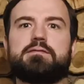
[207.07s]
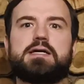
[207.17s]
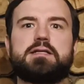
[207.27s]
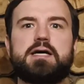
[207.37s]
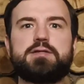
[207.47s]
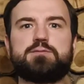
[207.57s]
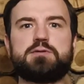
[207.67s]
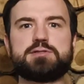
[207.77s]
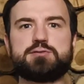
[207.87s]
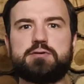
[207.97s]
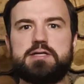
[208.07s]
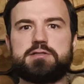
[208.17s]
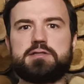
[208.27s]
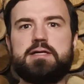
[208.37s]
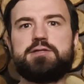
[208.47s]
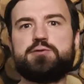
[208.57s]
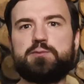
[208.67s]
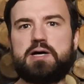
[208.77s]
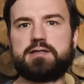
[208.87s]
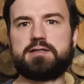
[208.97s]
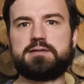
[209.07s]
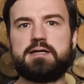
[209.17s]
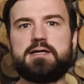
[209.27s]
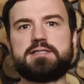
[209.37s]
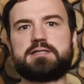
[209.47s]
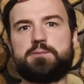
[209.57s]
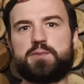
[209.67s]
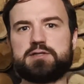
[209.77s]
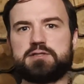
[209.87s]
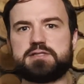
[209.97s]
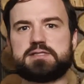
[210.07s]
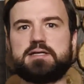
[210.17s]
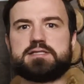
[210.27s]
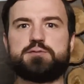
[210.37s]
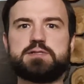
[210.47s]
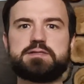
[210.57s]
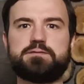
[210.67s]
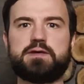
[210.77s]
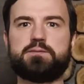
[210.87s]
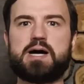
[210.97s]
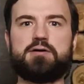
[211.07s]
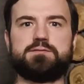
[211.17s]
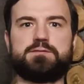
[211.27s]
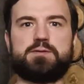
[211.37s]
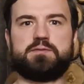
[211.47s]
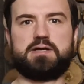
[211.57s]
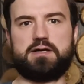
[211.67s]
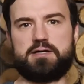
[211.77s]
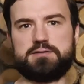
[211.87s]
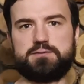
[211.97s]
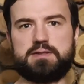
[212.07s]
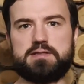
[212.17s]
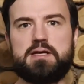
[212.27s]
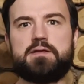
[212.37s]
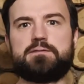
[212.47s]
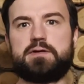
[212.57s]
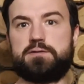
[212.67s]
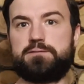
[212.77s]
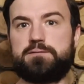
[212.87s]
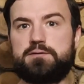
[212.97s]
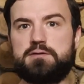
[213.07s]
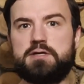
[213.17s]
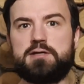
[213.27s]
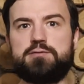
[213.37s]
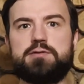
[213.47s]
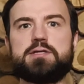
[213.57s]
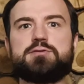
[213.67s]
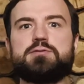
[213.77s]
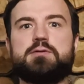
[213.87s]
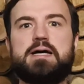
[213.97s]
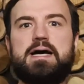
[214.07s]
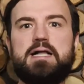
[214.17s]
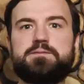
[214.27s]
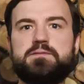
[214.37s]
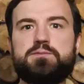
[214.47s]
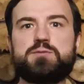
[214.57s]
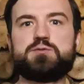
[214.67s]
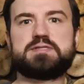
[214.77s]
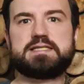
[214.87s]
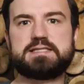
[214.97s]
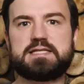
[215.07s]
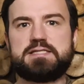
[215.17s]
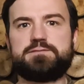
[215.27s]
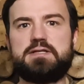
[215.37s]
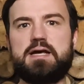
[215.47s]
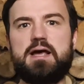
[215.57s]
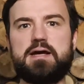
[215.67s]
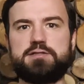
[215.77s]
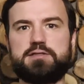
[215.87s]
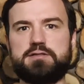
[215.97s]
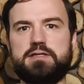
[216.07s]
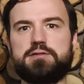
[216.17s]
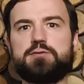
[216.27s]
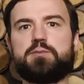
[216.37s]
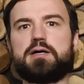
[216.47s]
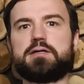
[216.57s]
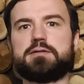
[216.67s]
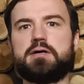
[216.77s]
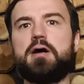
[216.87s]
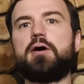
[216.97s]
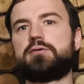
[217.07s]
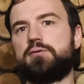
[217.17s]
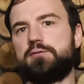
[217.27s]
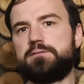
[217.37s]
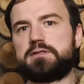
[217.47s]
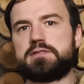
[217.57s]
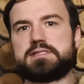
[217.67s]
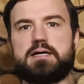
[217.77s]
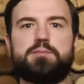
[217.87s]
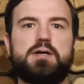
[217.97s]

the client wants to enter a new market as competitors are squeezing them out from the current one. Therefore, you need to help them to successfully enter a new market or offer some